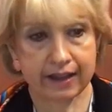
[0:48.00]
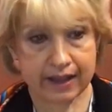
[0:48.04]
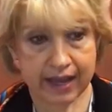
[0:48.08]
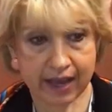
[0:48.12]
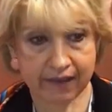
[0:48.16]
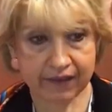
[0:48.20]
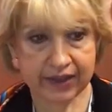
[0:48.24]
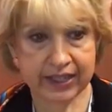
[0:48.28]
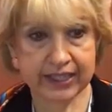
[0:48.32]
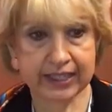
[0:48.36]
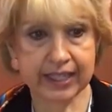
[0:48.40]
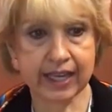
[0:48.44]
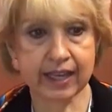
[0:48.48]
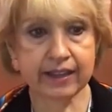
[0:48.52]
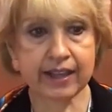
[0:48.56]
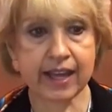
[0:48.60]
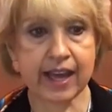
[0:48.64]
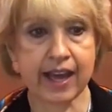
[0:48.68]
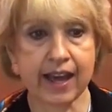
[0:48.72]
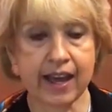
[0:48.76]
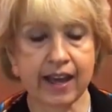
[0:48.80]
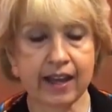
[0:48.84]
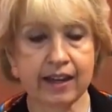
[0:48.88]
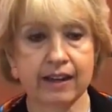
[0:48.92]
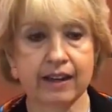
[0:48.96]
Having said
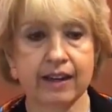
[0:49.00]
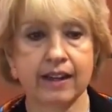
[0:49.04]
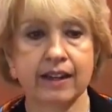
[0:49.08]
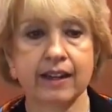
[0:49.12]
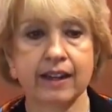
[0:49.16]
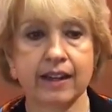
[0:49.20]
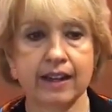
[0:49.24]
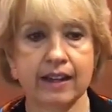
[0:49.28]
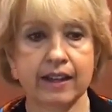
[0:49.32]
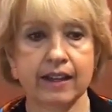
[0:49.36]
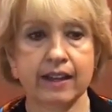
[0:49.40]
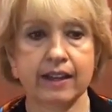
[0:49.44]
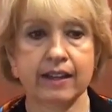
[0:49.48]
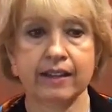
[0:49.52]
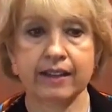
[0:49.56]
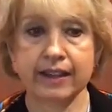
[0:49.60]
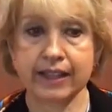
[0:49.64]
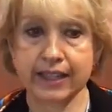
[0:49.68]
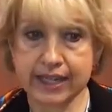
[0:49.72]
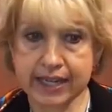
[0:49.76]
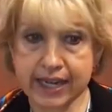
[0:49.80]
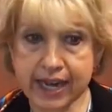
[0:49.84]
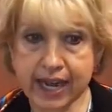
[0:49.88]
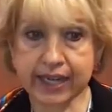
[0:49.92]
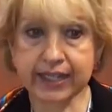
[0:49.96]
that,
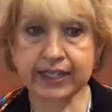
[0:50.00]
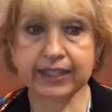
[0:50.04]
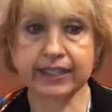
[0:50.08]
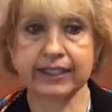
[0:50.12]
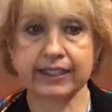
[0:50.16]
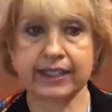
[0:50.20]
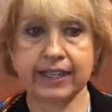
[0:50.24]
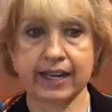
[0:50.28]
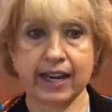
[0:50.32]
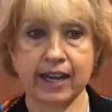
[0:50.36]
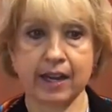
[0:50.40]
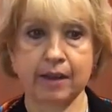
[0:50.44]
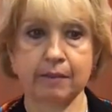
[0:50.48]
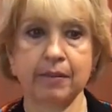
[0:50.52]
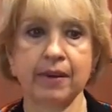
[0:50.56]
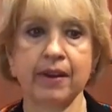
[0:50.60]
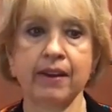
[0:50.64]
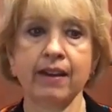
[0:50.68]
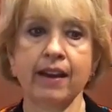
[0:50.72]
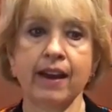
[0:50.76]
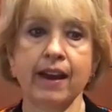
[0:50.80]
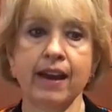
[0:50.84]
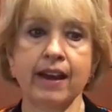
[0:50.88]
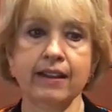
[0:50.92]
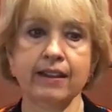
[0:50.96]
the next step,
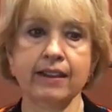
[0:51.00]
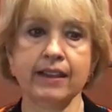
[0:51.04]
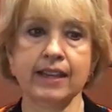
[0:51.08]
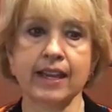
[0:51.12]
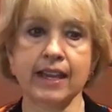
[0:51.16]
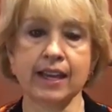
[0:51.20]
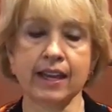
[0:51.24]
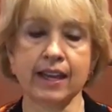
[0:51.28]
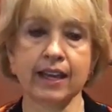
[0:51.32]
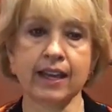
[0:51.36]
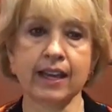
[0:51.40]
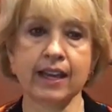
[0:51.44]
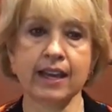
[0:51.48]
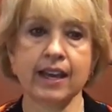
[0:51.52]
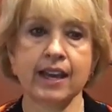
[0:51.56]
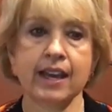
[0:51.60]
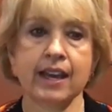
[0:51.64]
I think,